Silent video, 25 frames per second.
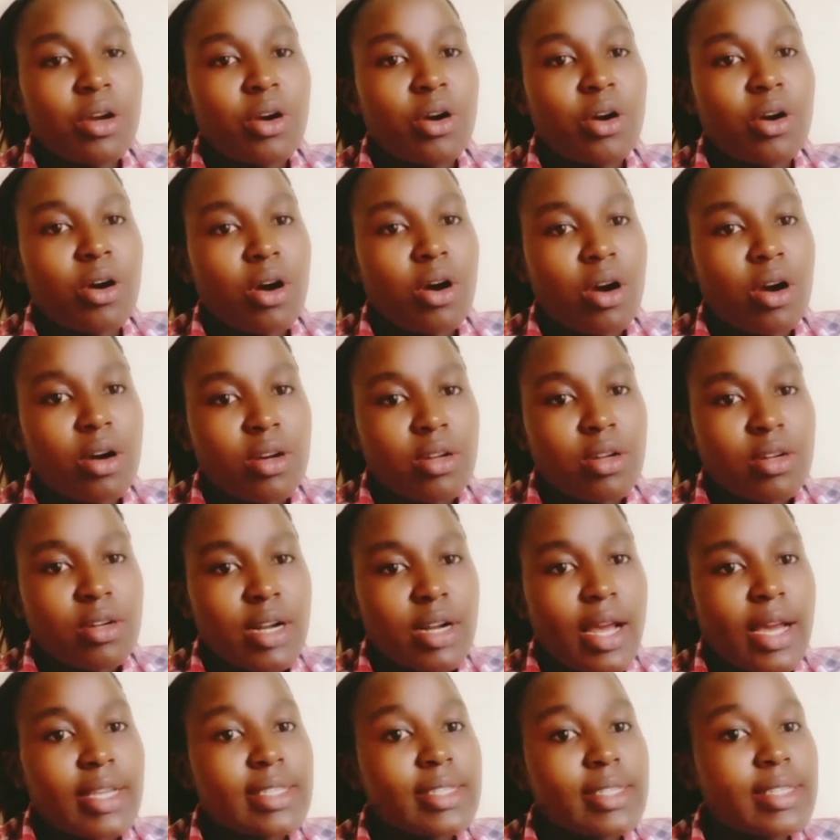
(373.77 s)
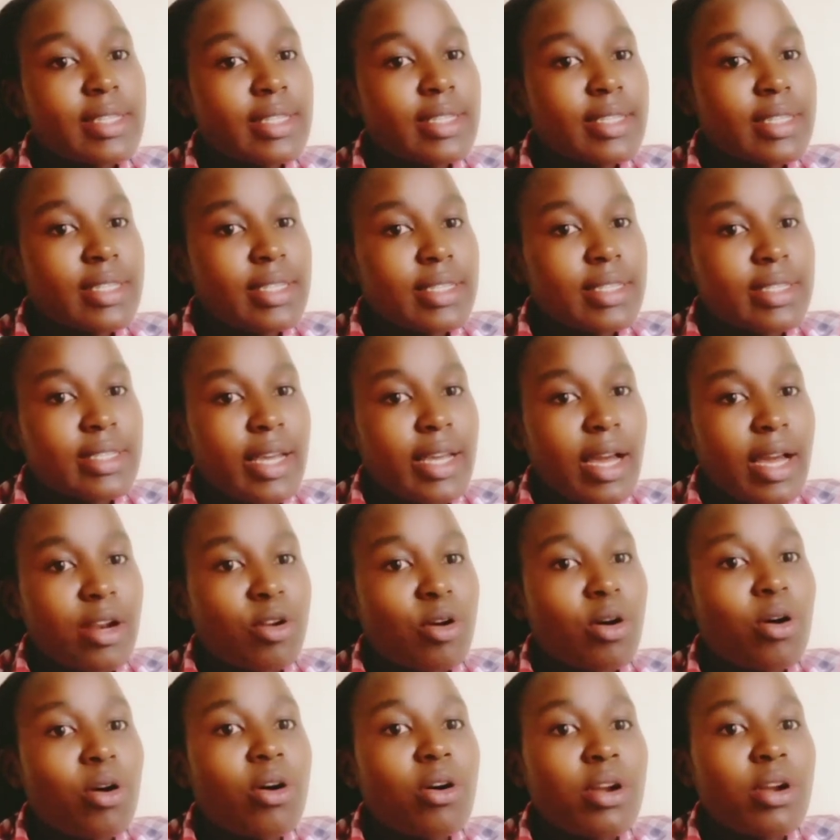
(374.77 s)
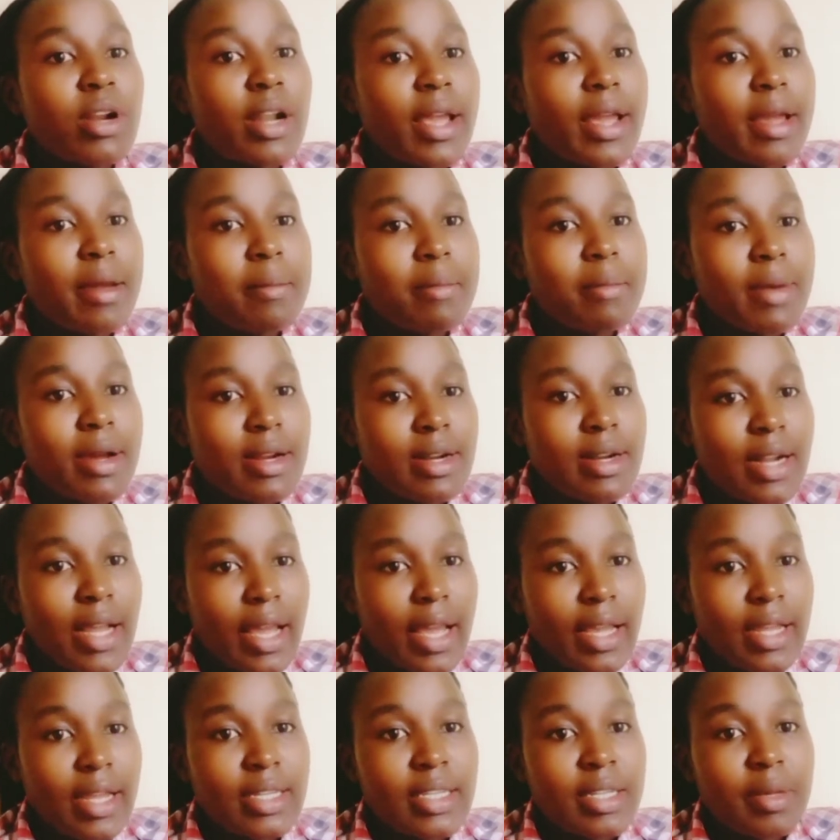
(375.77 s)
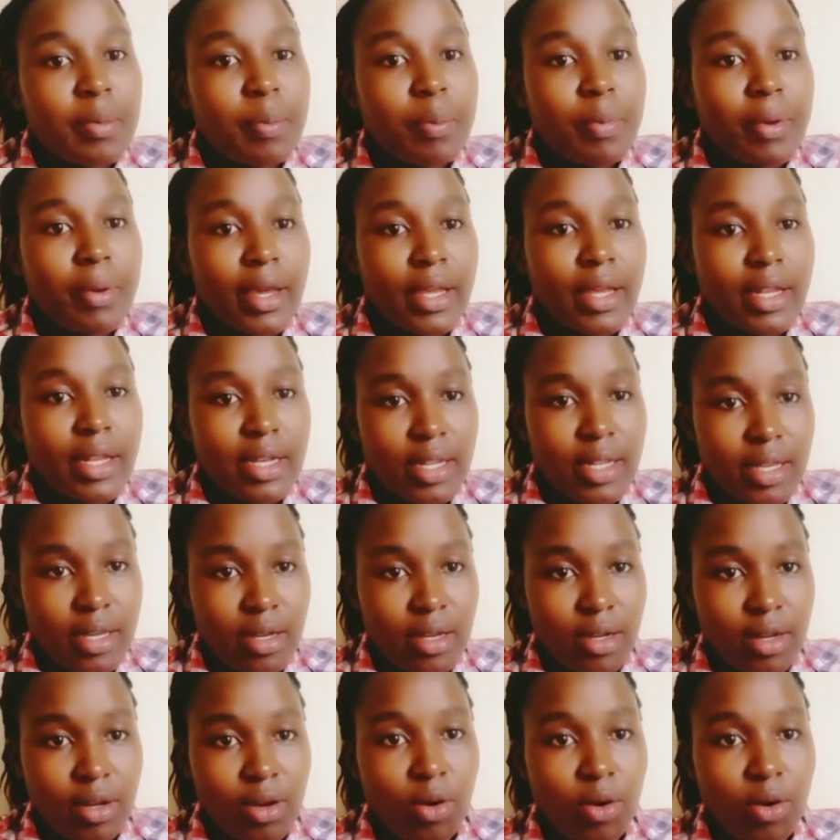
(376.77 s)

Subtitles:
or a CT scan or MRI depending